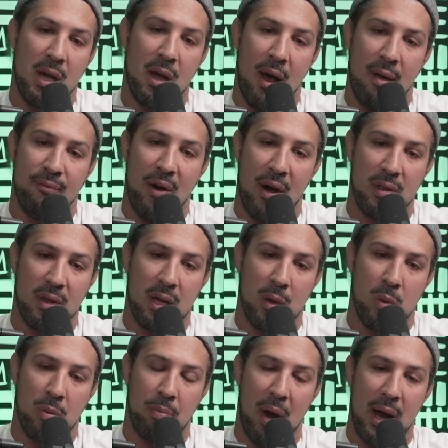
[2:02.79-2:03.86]
on Fighter and the Kid
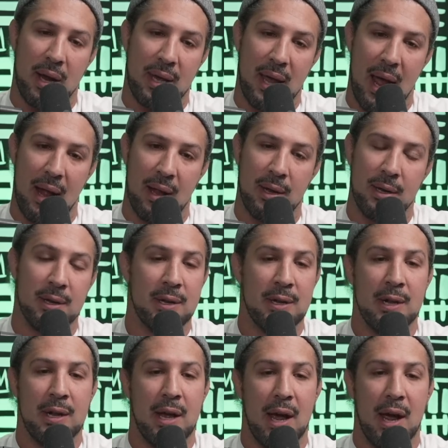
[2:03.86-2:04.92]
with Bryan Callen,
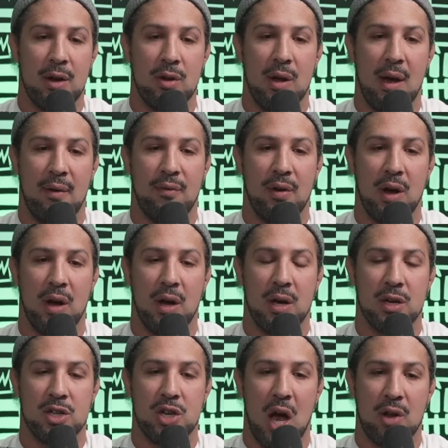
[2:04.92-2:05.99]
and you have uh,
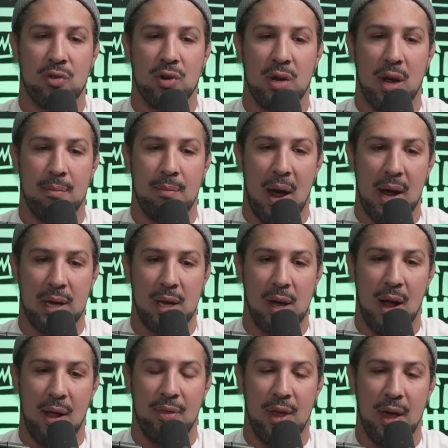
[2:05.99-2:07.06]
Chatri and Mikey
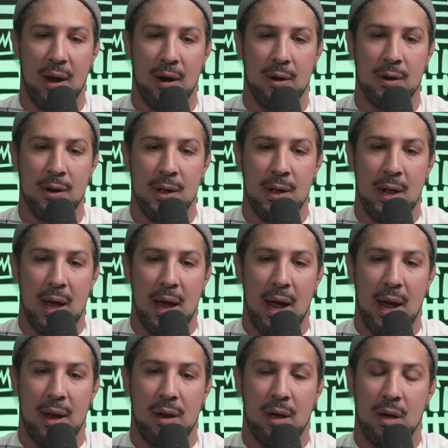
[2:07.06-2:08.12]
on there,
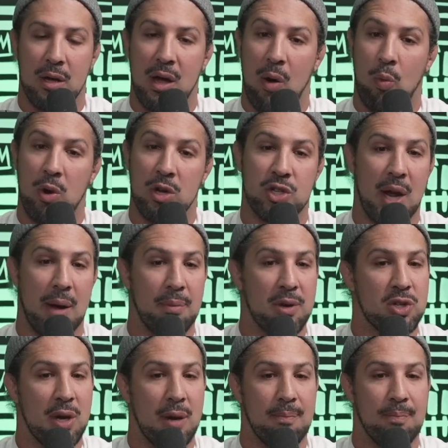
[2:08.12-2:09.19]
and uh, you got one
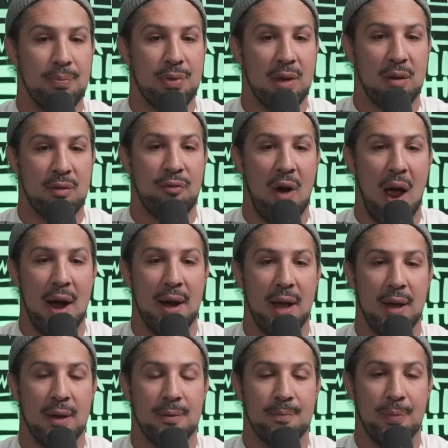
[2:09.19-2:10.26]
championship this
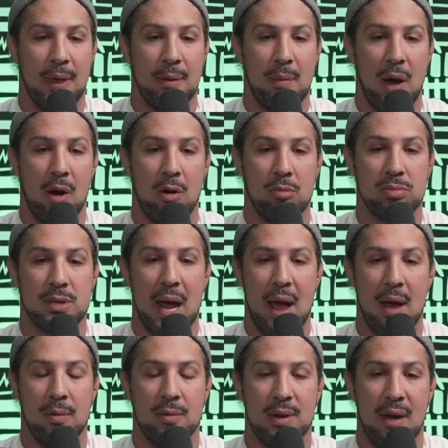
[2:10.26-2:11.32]
Friday in my
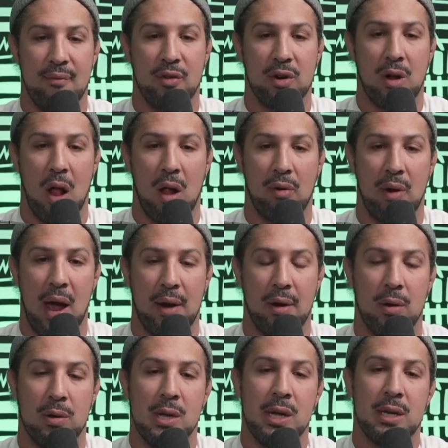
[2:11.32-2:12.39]
hometown, Denver,
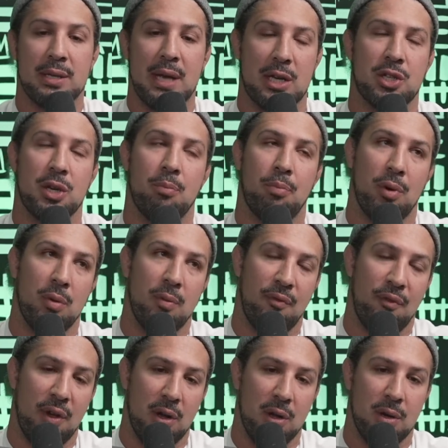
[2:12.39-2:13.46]
Colorado. It's actually in
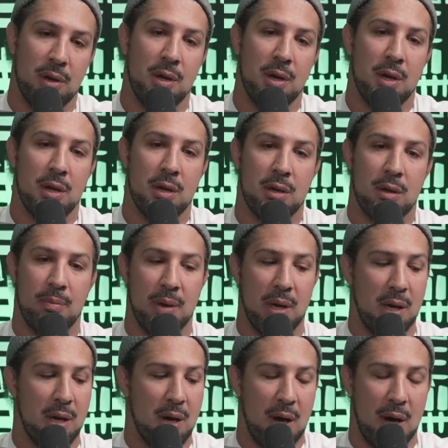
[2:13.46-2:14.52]
Broomfield to
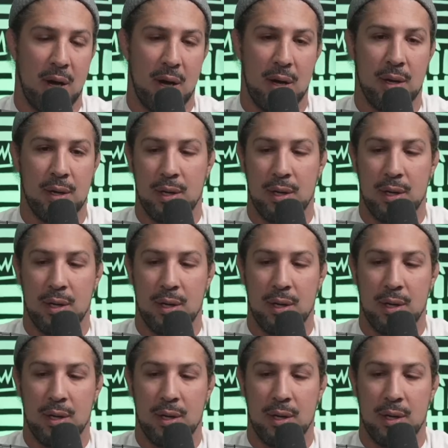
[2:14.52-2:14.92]
be. Uh,